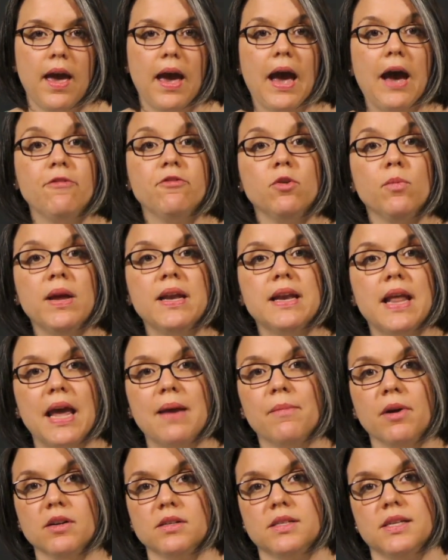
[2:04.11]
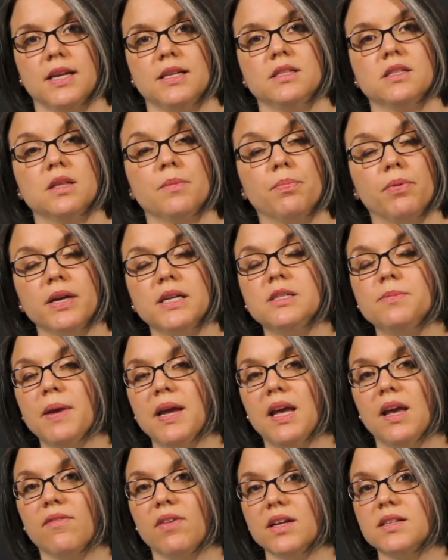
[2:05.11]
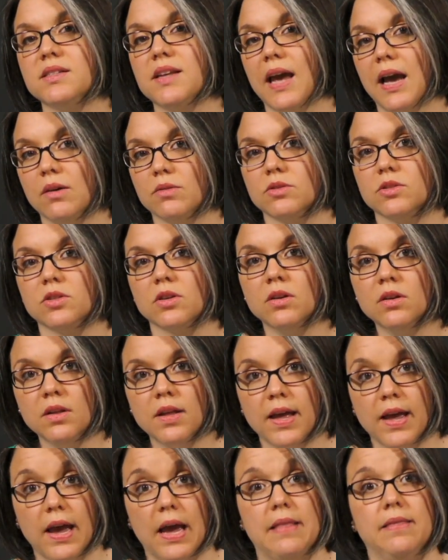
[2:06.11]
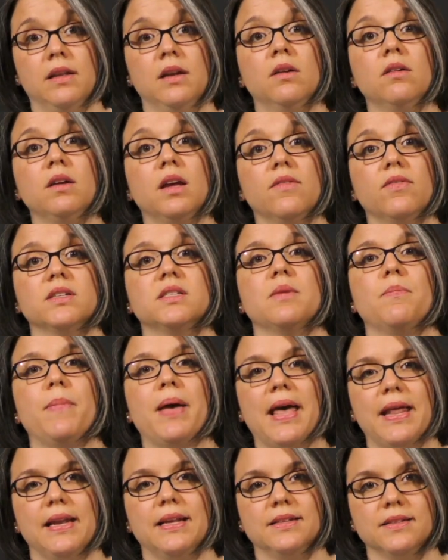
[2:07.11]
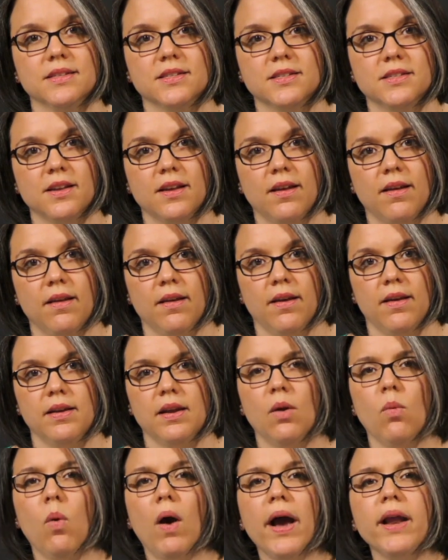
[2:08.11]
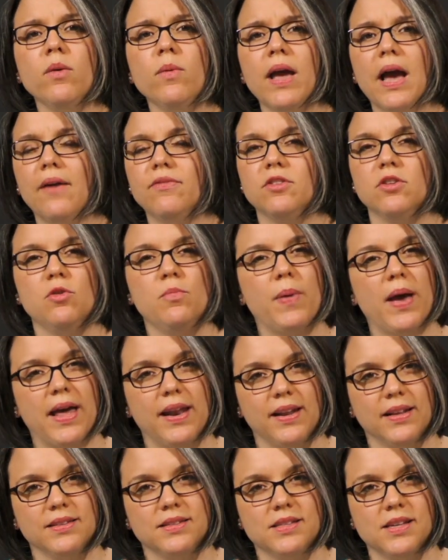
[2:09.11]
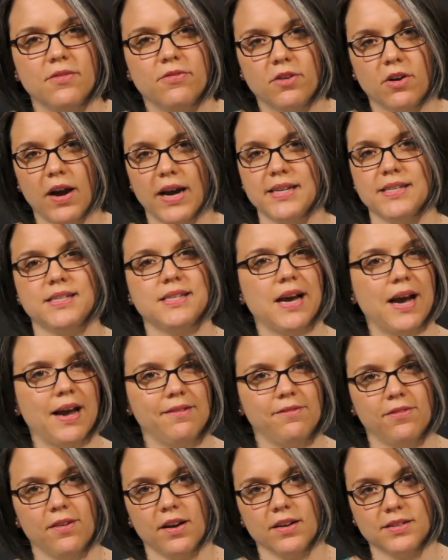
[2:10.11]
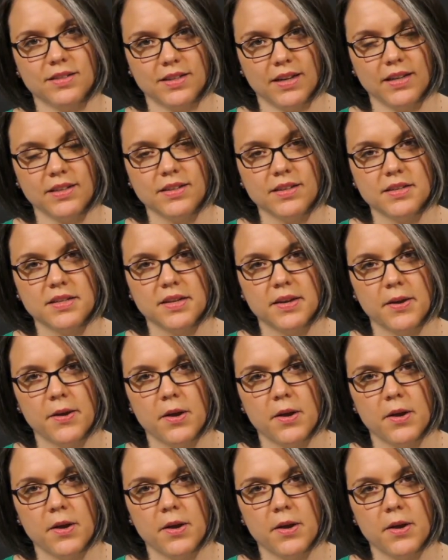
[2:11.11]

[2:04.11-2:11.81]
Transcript: After we name our sins, the priest may give us counsel, and then he'll give us a penance. Now, why do we have to do penance if Christ died for our sins?